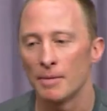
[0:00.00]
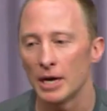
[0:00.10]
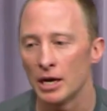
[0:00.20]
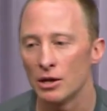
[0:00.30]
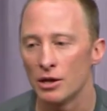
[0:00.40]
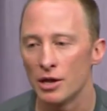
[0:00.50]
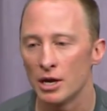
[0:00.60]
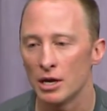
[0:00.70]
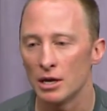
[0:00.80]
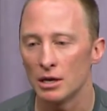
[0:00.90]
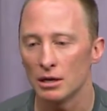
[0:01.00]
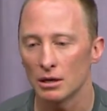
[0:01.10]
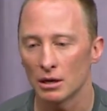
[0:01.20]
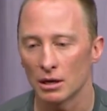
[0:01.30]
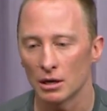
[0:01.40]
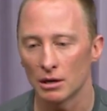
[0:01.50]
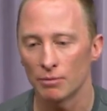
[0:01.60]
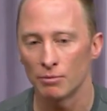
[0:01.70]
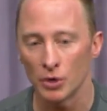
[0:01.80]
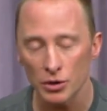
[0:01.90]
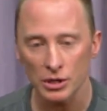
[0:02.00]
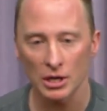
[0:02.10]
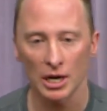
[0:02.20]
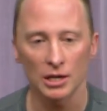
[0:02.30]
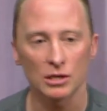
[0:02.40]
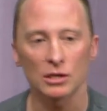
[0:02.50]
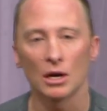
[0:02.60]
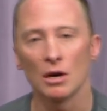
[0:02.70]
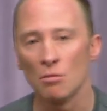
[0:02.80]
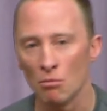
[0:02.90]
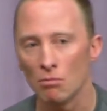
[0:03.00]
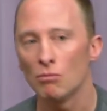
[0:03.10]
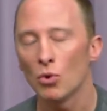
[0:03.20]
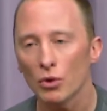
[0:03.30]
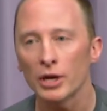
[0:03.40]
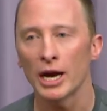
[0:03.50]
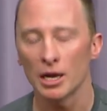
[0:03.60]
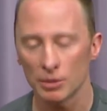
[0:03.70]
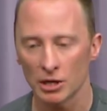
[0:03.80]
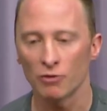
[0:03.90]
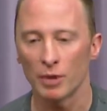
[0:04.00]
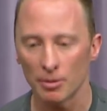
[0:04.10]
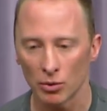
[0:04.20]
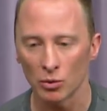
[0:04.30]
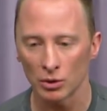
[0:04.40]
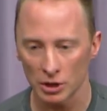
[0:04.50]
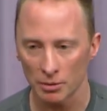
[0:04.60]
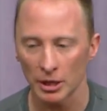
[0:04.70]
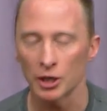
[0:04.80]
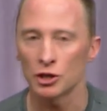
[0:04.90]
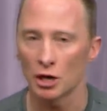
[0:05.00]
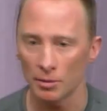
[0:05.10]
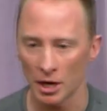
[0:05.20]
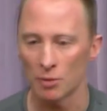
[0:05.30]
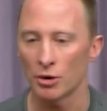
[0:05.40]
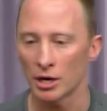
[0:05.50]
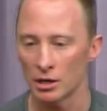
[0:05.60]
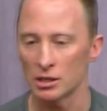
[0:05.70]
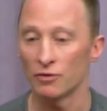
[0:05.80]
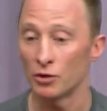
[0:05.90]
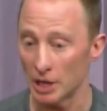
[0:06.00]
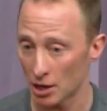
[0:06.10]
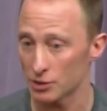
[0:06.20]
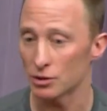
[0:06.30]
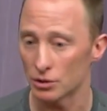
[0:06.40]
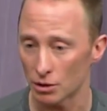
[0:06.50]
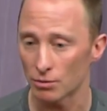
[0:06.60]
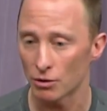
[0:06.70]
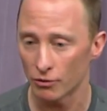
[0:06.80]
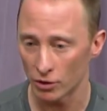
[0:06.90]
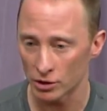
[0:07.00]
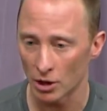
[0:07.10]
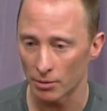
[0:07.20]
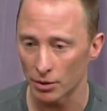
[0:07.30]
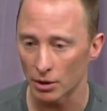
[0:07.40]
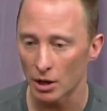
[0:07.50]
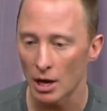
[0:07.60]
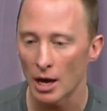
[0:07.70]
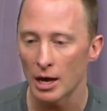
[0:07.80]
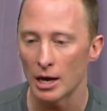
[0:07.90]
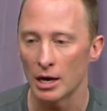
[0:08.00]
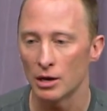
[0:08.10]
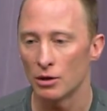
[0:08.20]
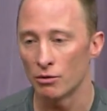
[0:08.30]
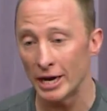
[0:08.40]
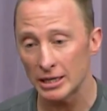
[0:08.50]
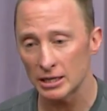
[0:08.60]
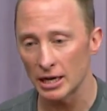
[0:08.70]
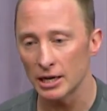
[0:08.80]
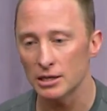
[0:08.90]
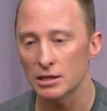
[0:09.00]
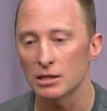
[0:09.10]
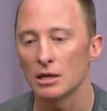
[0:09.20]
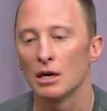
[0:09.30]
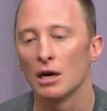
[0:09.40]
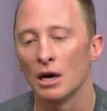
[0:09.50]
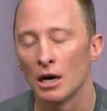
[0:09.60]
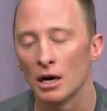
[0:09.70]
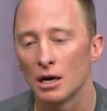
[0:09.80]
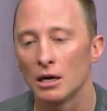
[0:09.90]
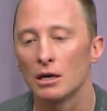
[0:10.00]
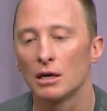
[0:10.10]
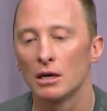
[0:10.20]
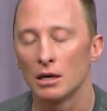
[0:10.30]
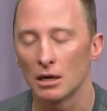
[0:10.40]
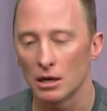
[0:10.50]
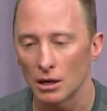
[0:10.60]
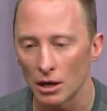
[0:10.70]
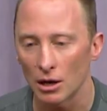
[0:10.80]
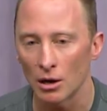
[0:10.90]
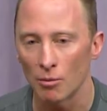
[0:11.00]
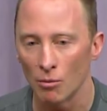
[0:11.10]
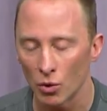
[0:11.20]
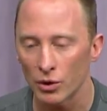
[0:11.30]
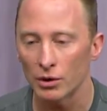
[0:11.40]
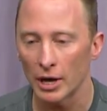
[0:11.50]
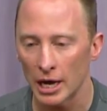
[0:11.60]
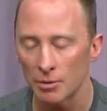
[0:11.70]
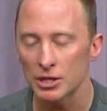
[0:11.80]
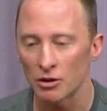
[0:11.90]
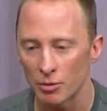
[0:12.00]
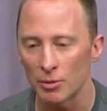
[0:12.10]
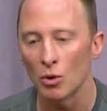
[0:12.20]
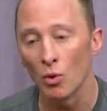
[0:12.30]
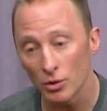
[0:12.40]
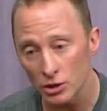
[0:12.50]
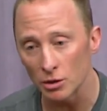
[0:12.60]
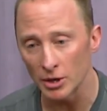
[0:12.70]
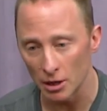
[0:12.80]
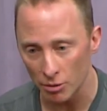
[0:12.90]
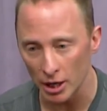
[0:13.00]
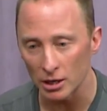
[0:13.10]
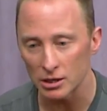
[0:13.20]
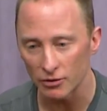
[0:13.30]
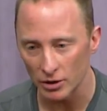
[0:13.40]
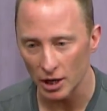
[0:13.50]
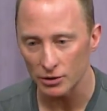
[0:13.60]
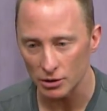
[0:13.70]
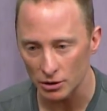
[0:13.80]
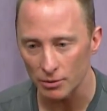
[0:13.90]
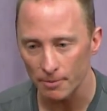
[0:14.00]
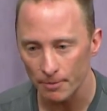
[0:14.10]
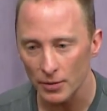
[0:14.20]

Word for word: In the blue states, more than 80% of people will typically terminate a pregnancy for Down syndrome, for example. In the red states, more than 80% of people won't terminate a pregnancy for Down syndrome.